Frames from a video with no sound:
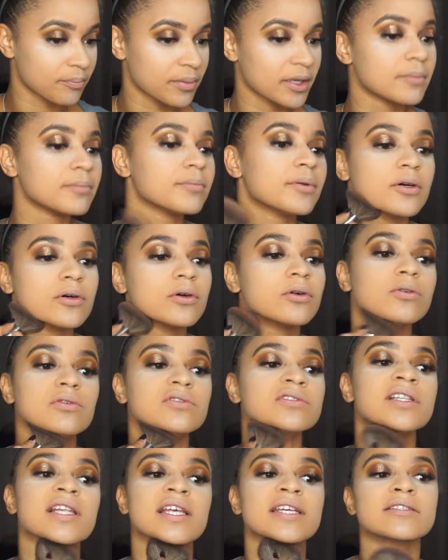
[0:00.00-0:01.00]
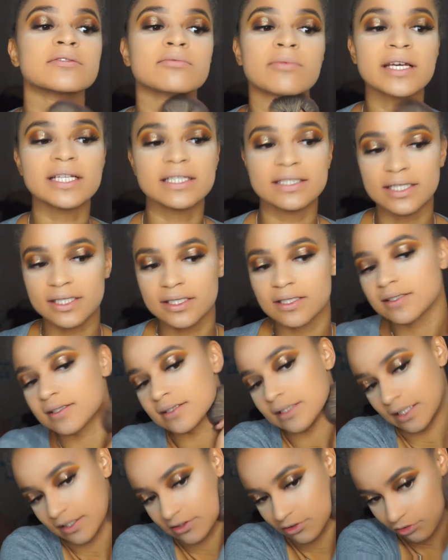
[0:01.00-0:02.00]
pimples, less
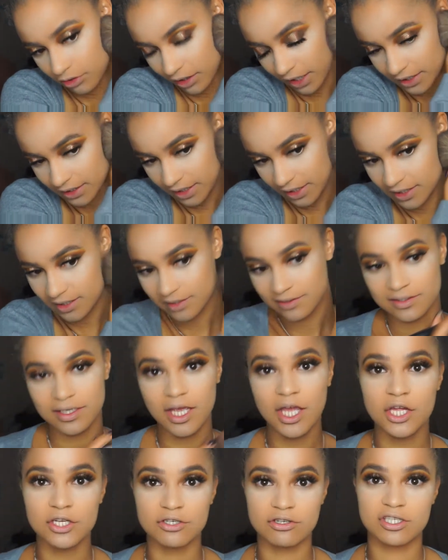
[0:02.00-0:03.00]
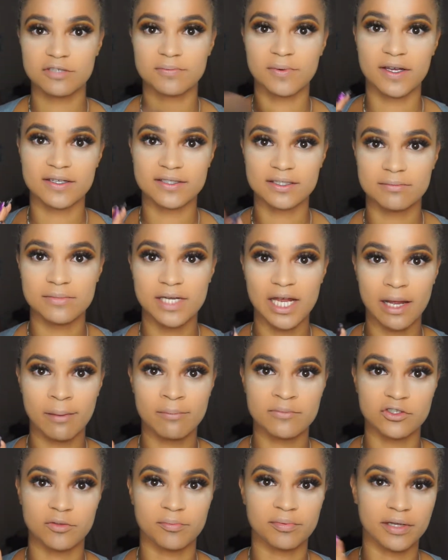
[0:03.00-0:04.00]
redness, less dryness, just by
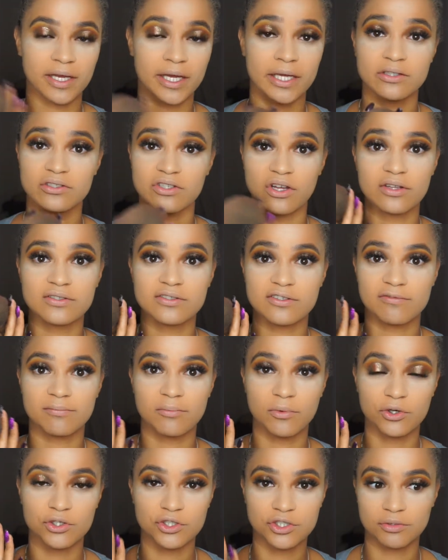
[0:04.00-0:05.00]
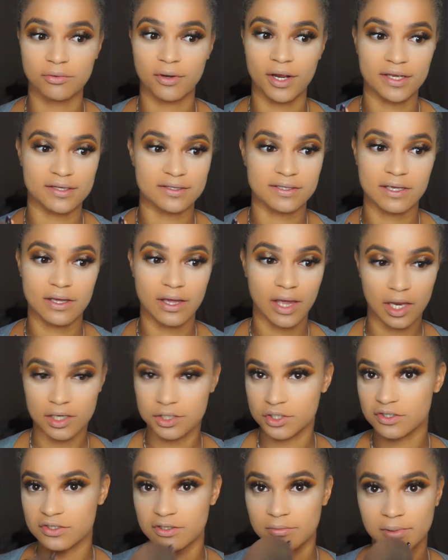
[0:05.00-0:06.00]
sometimes applying tons of moisturizer and
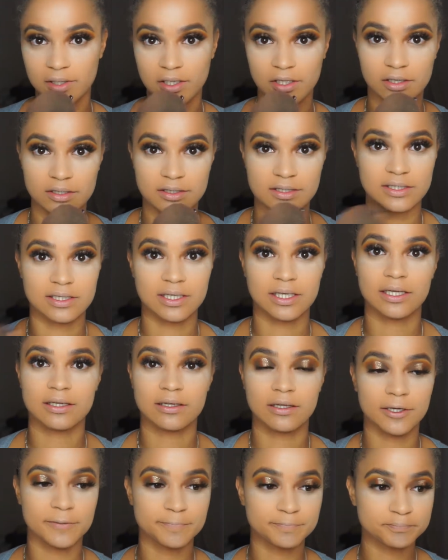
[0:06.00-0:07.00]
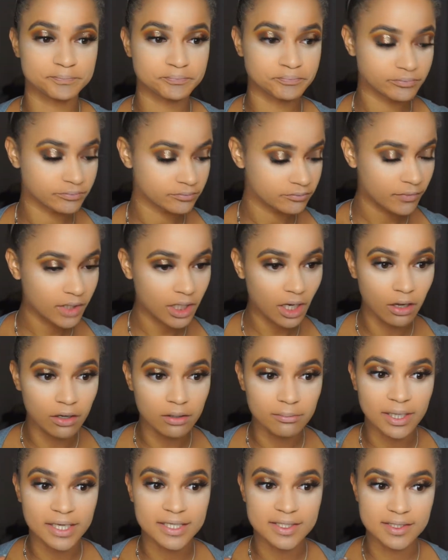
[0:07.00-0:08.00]
just a bit of concealer
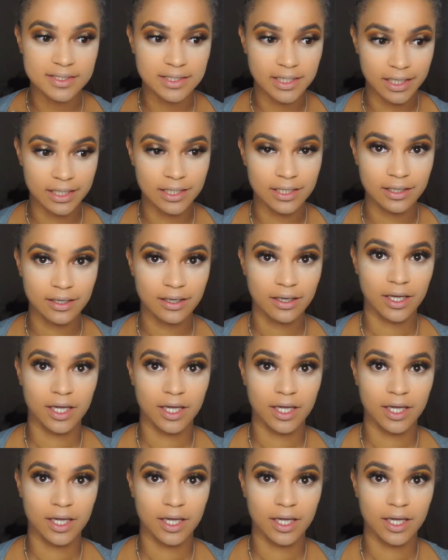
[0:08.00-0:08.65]
on my skin,